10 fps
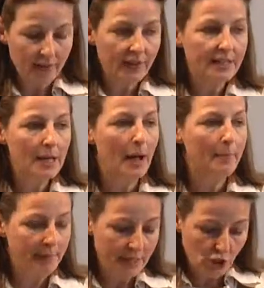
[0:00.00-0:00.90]
are the nearby
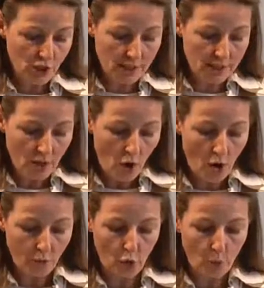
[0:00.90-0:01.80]
beaches
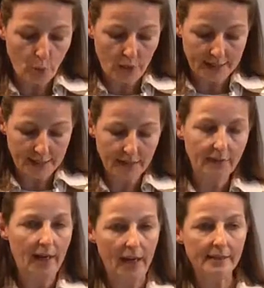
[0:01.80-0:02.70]
of Kobuleti
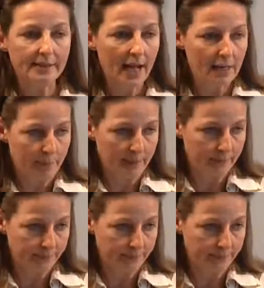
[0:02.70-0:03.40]
and Sarpi.